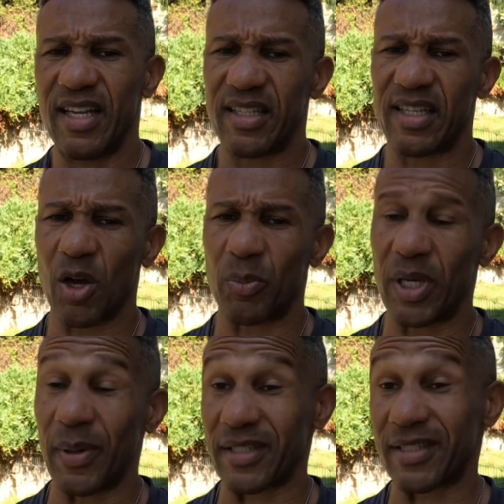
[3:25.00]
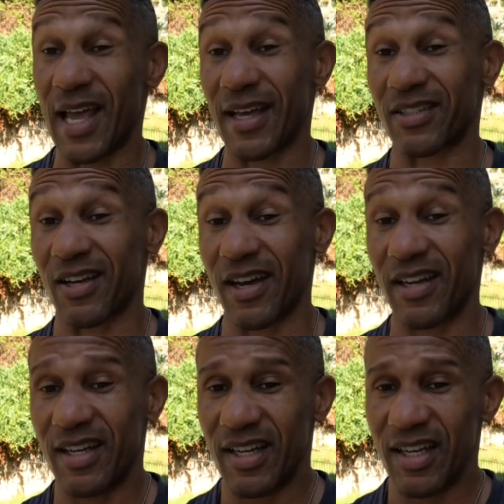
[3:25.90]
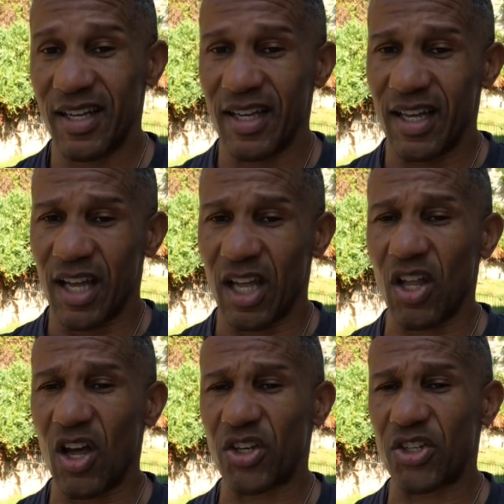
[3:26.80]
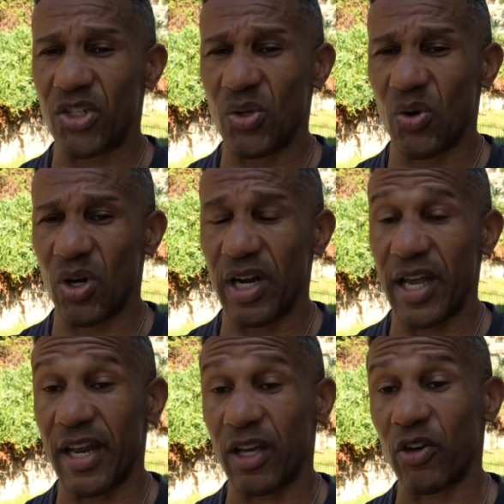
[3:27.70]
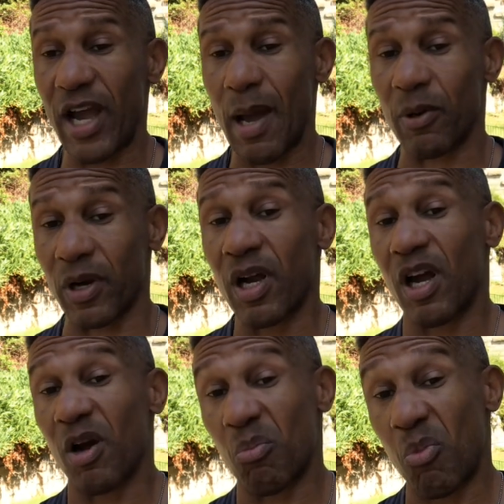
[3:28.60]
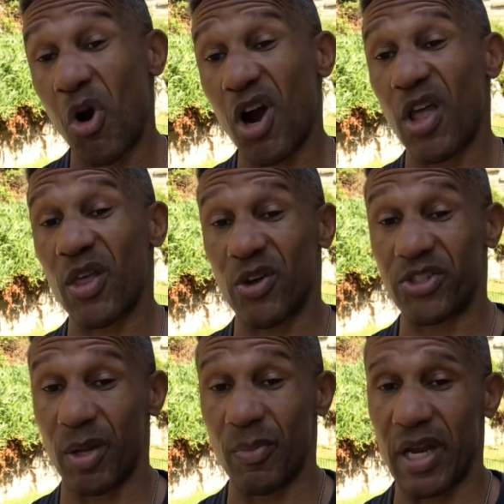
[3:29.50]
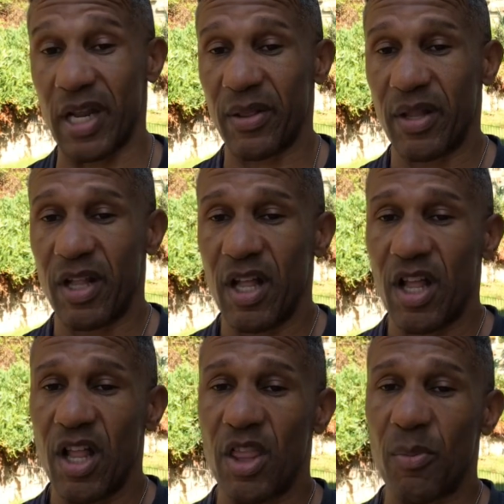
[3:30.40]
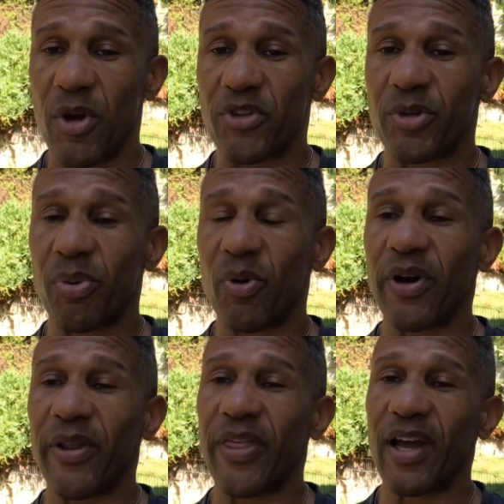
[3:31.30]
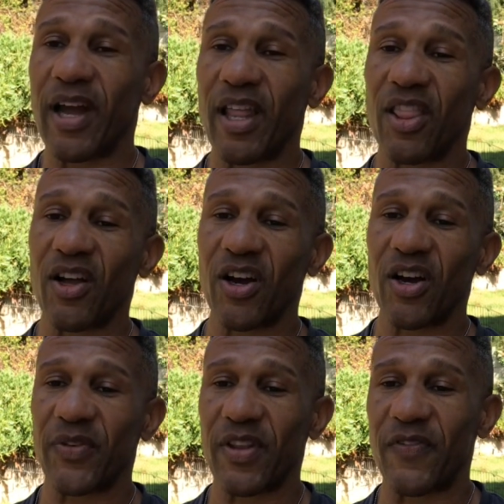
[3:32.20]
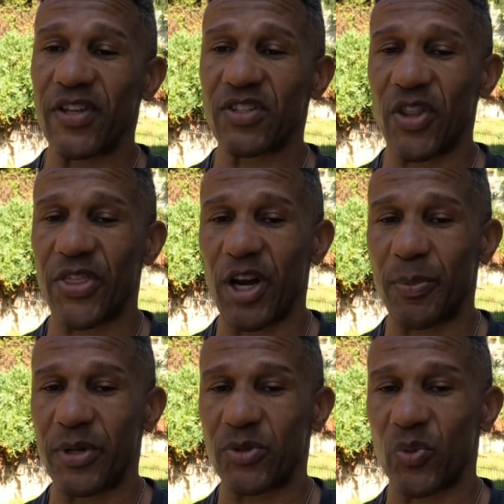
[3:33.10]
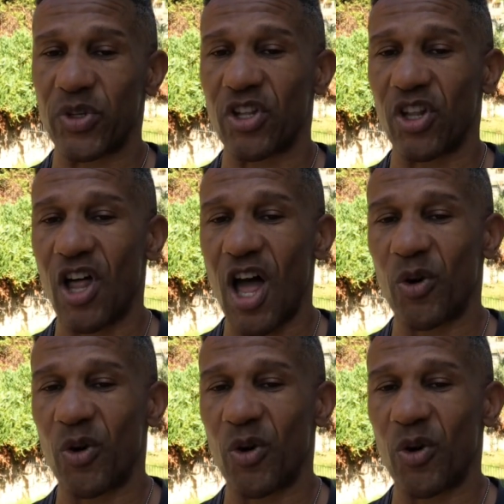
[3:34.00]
a long shoehorn, and a grabber. More on those in a minute. The most important thing I learned from the physical therapist was the log roll method to get in and out of bed.